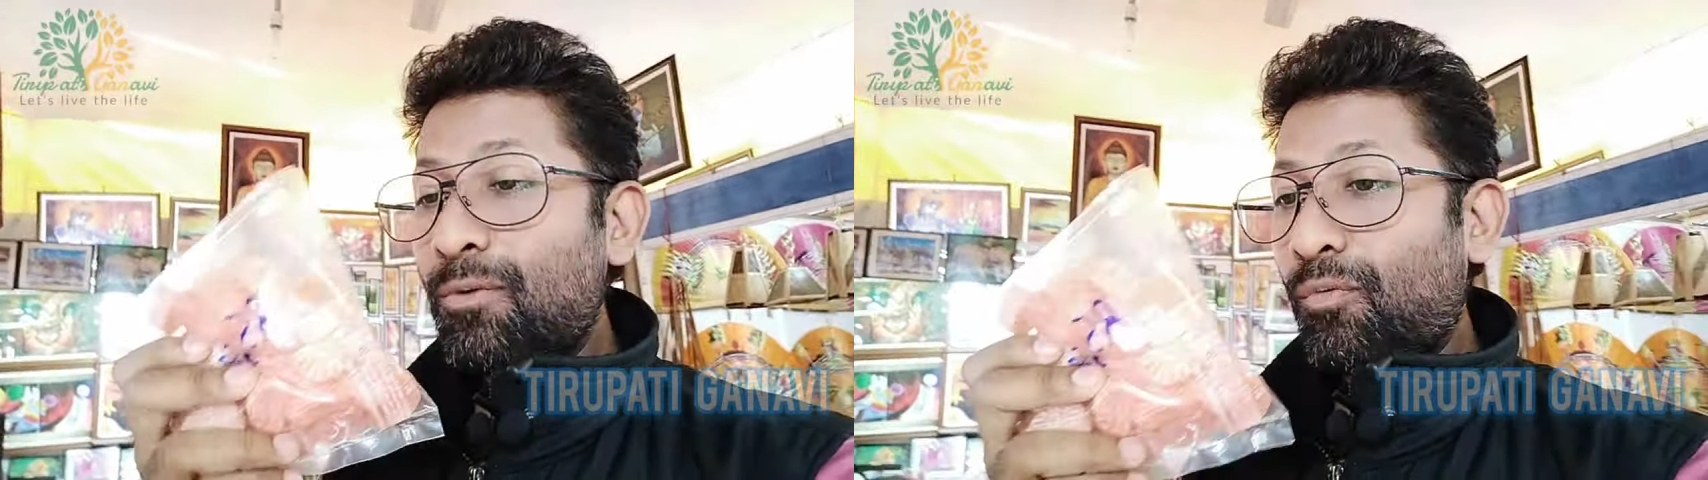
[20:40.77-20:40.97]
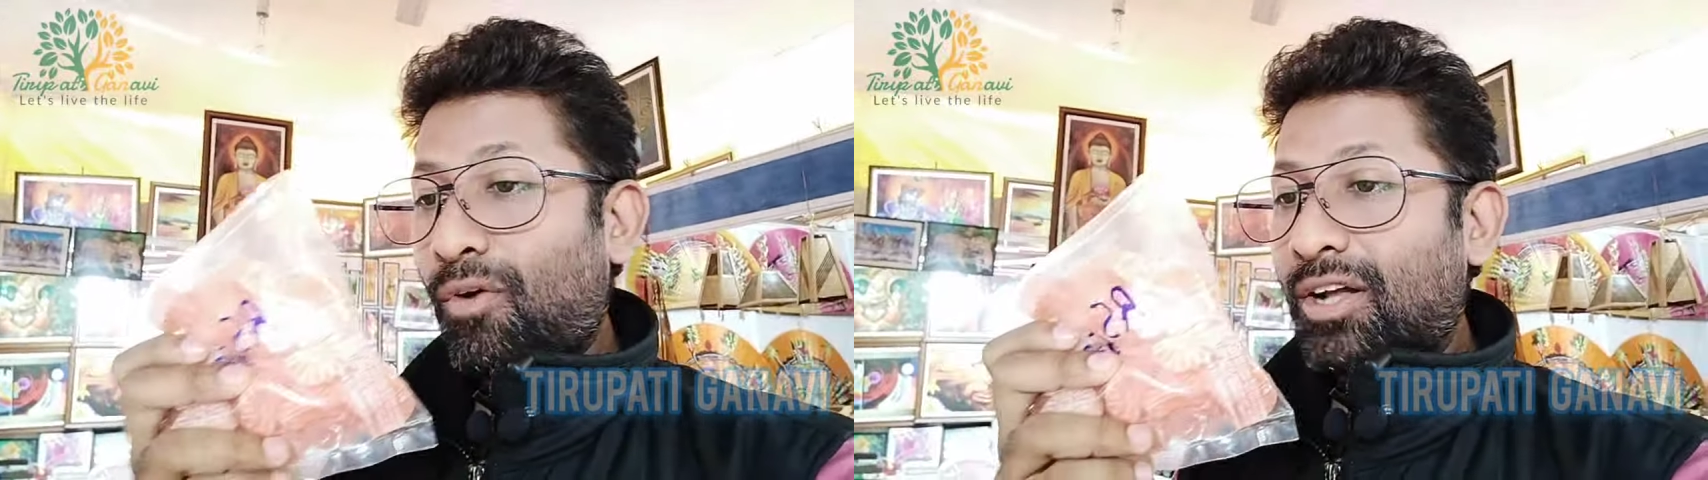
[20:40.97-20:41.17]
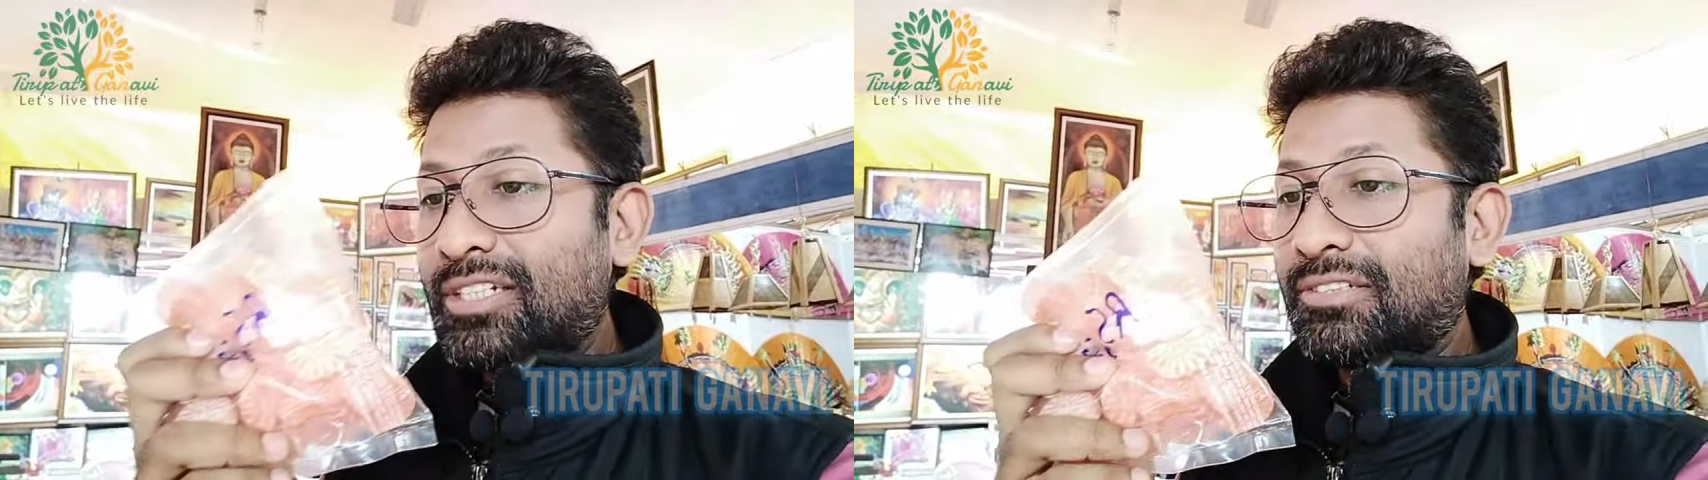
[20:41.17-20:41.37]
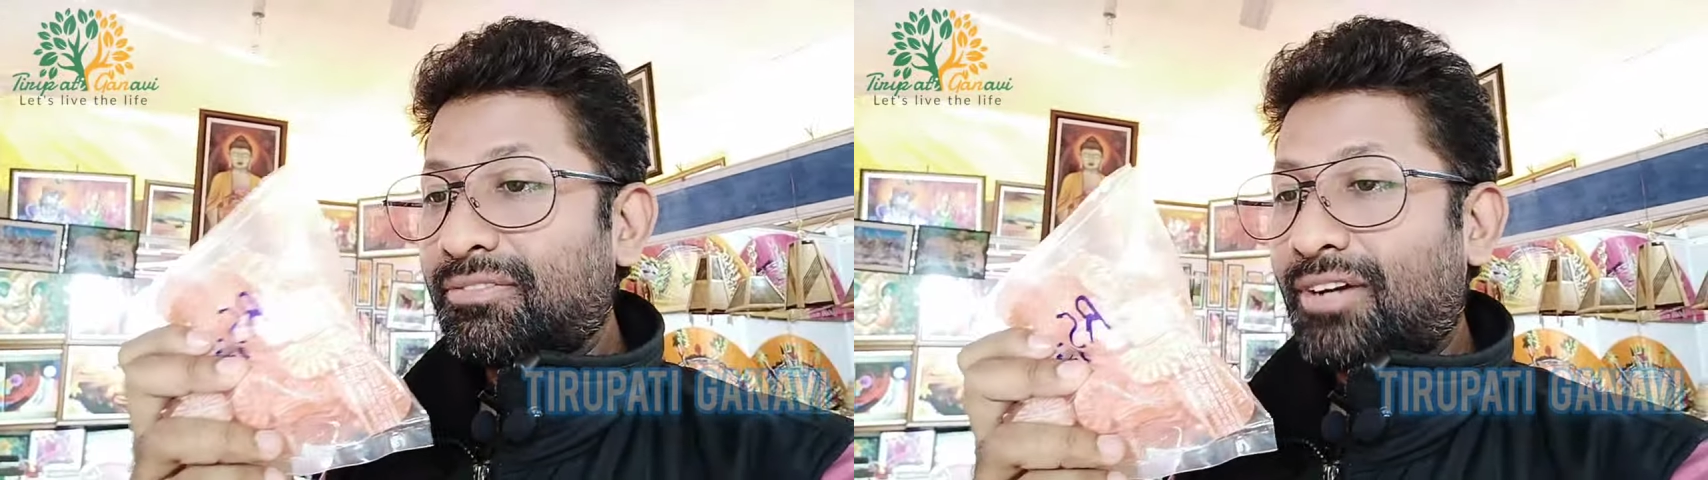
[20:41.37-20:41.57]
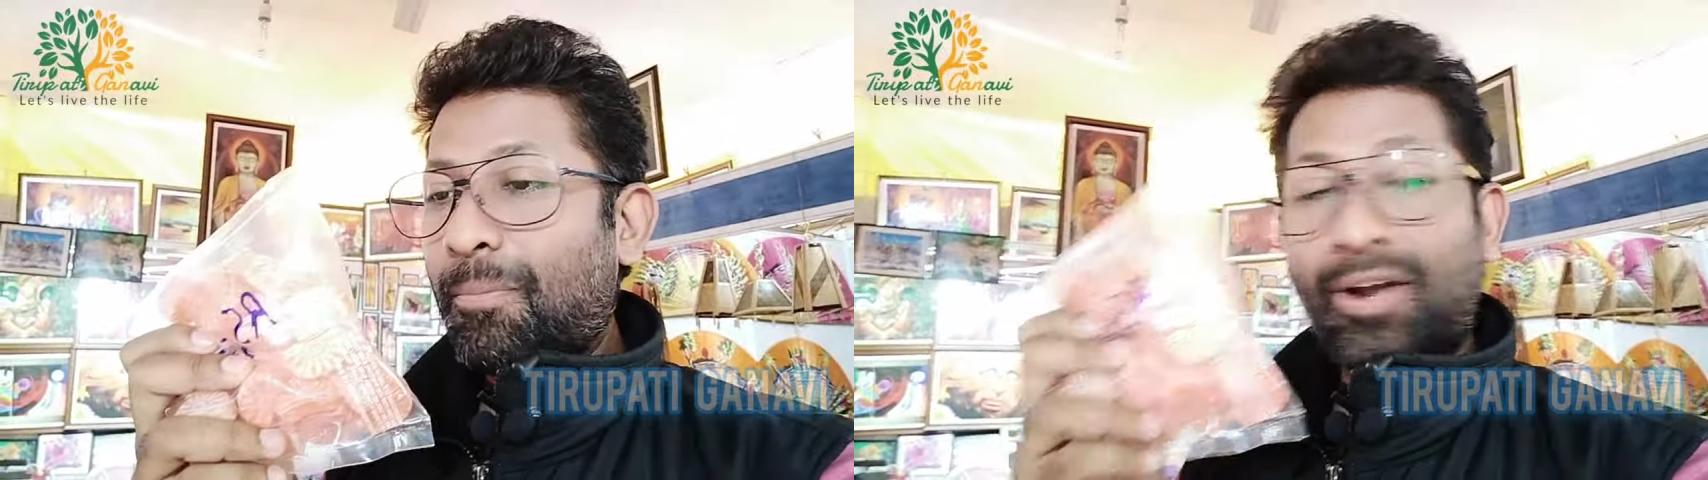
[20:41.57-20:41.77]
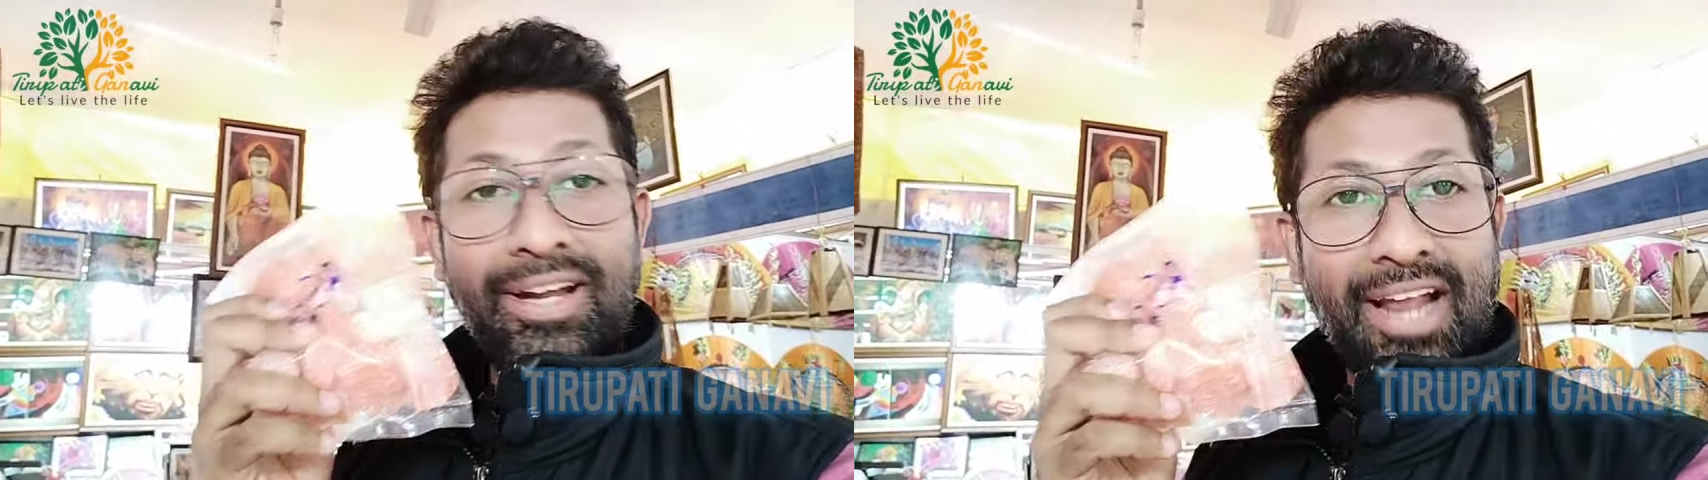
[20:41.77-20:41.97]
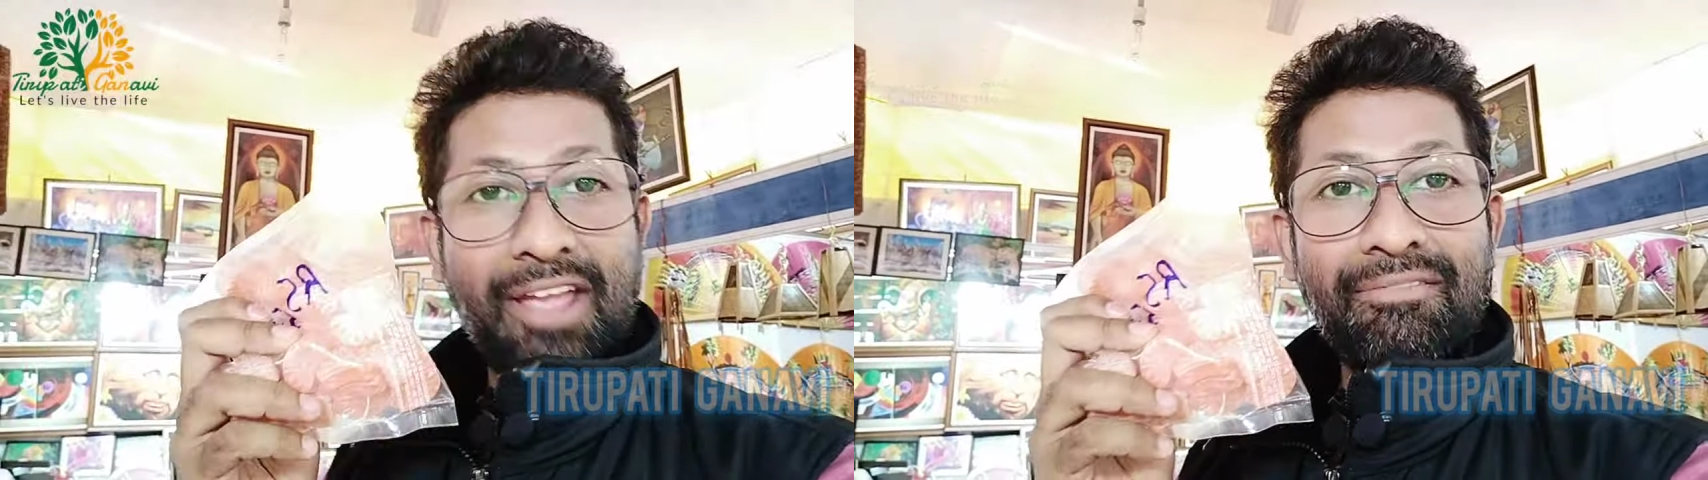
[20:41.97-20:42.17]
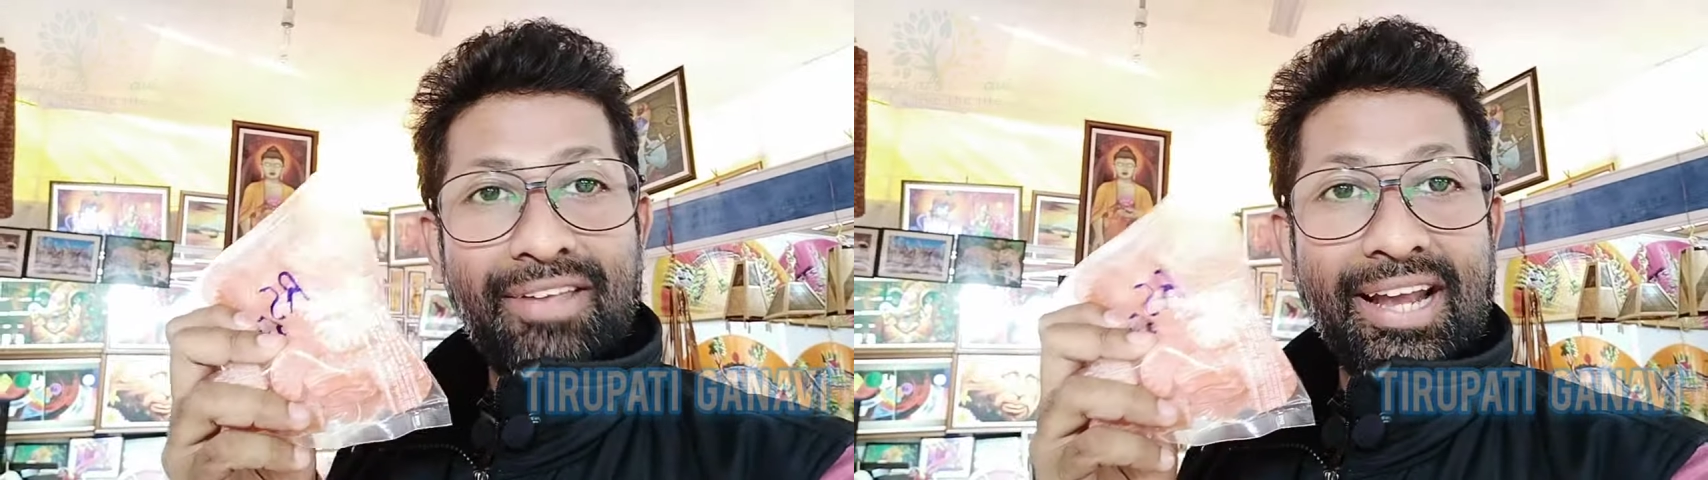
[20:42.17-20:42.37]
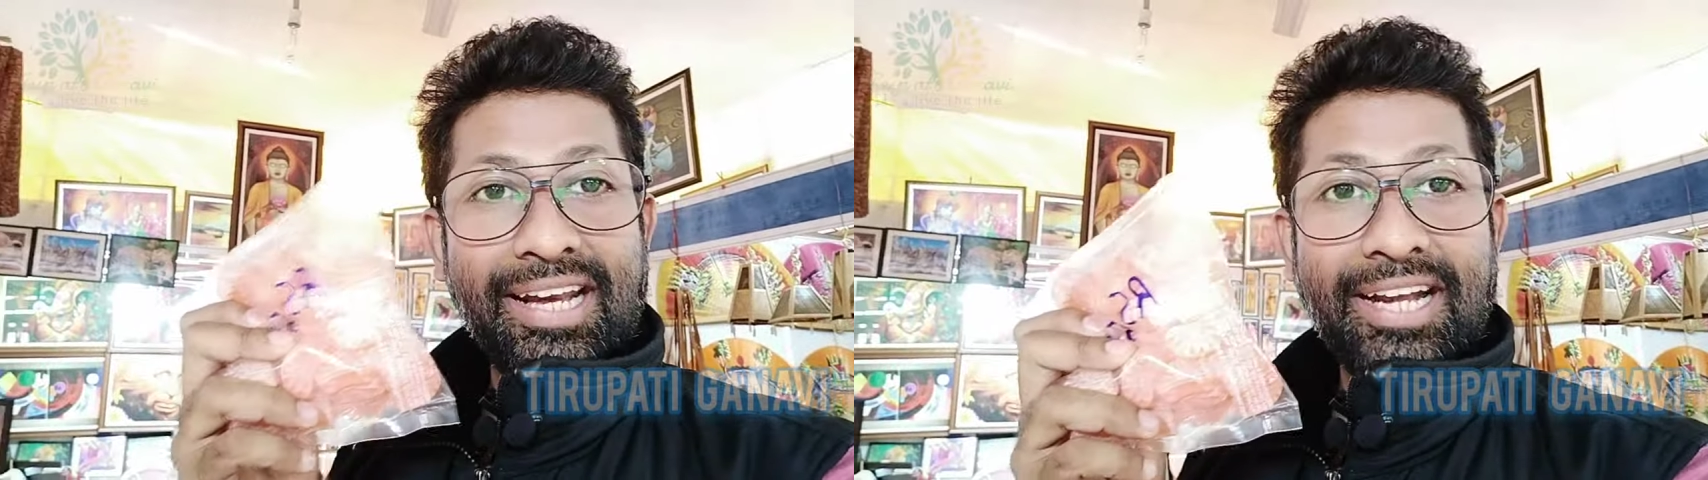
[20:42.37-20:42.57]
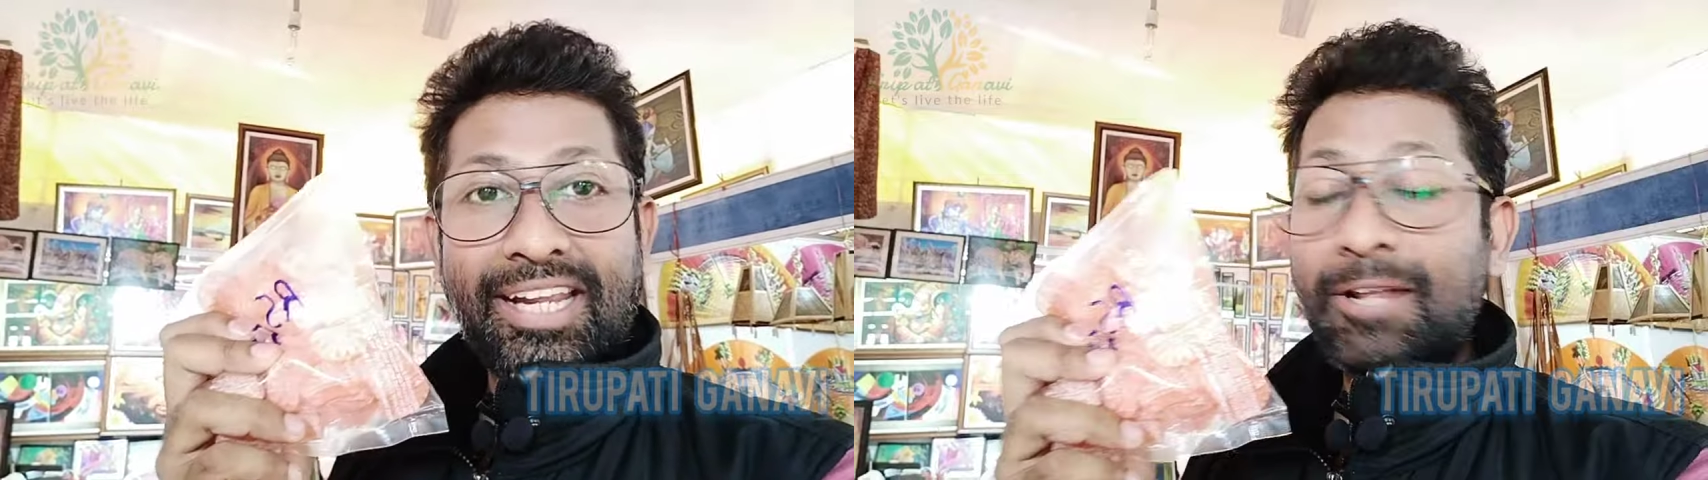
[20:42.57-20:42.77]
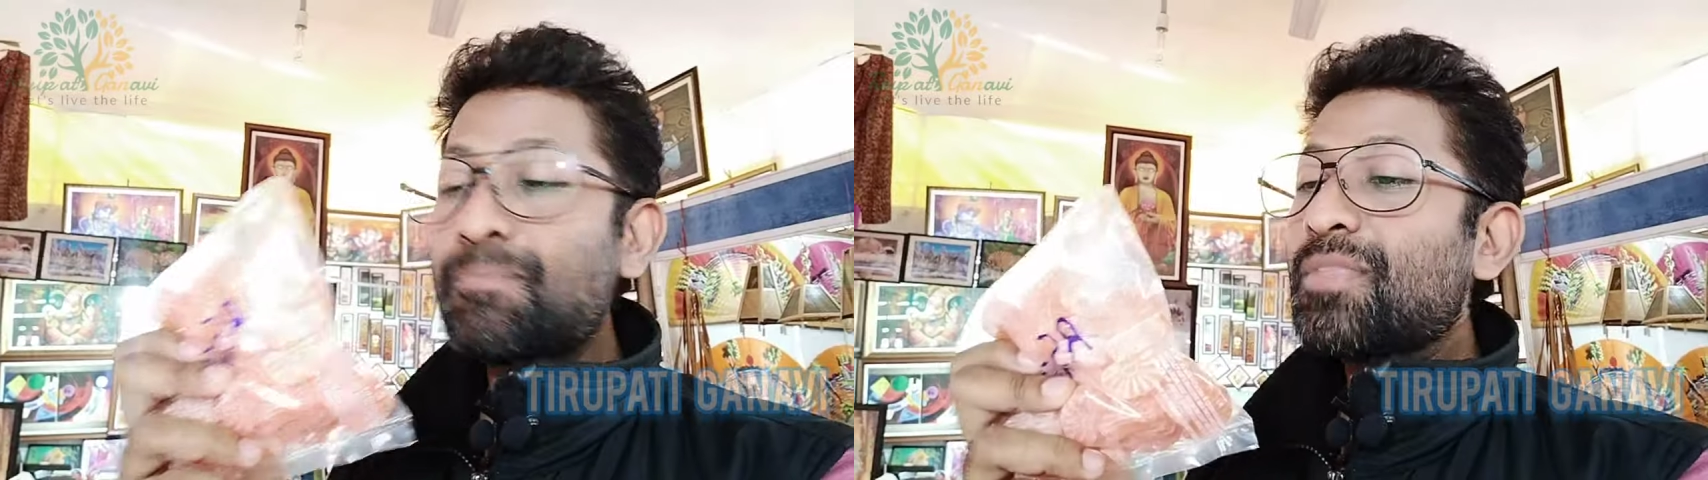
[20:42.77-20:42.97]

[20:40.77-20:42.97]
once upon a time, we are getting